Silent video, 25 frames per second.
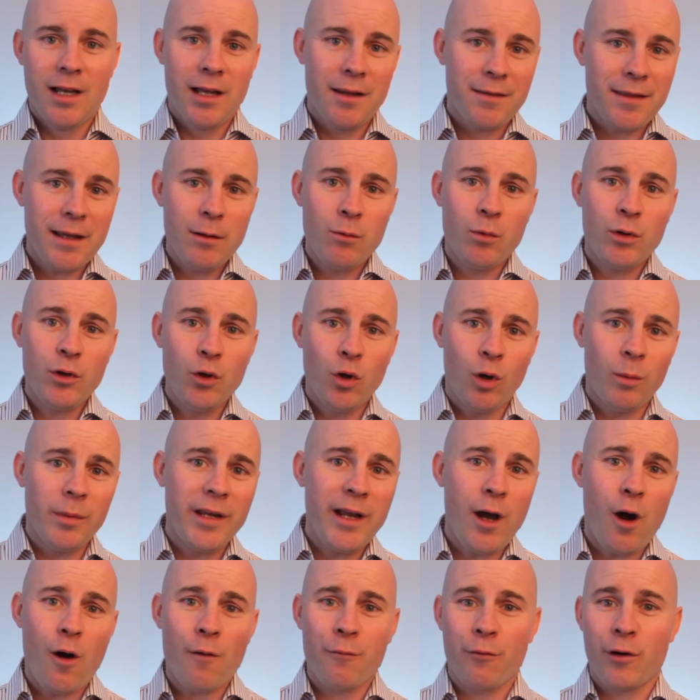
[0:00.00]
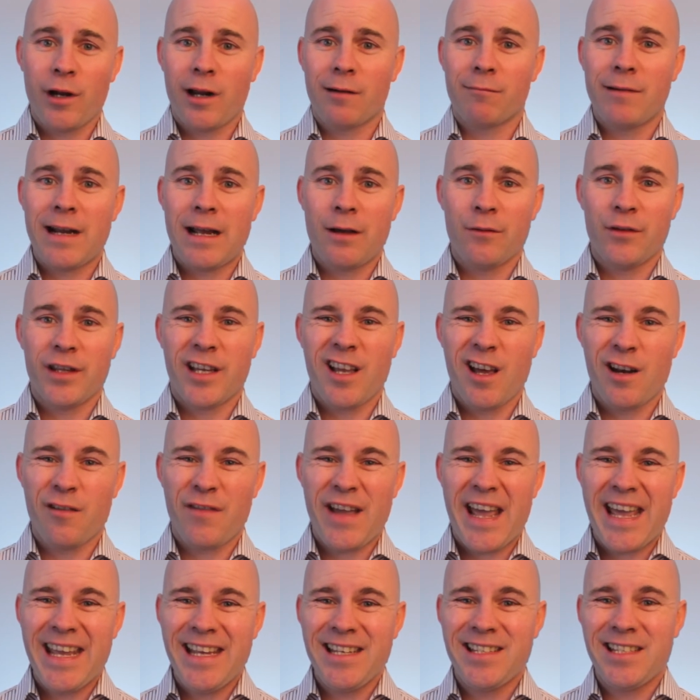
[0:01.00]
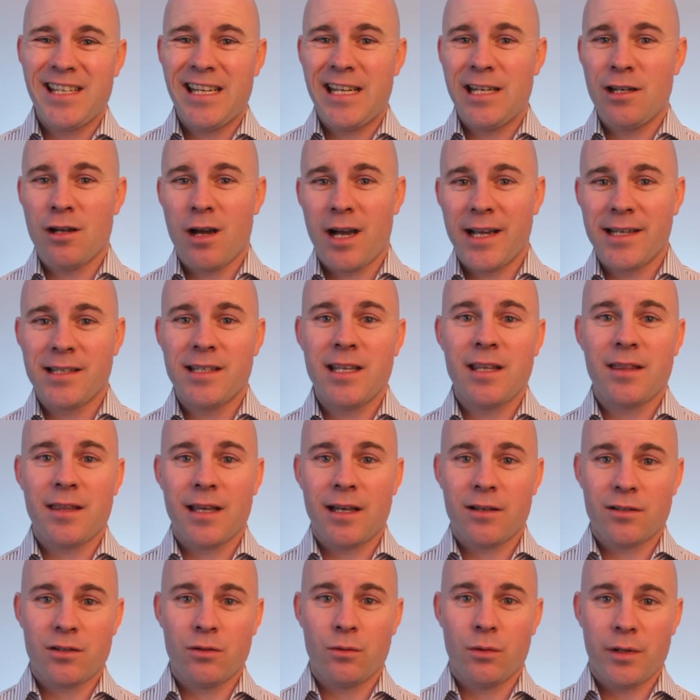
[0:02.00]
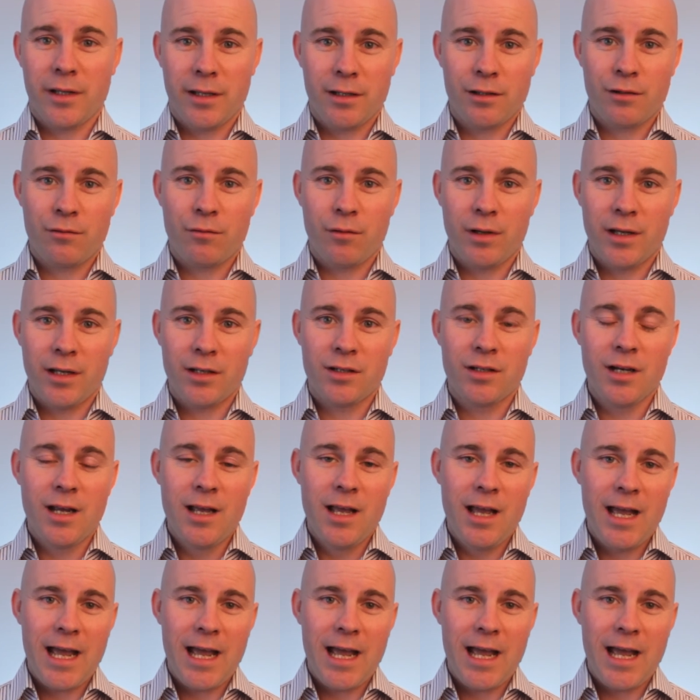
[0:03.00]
They were normally hovering around the kind of 80,000–90,000 audience reach,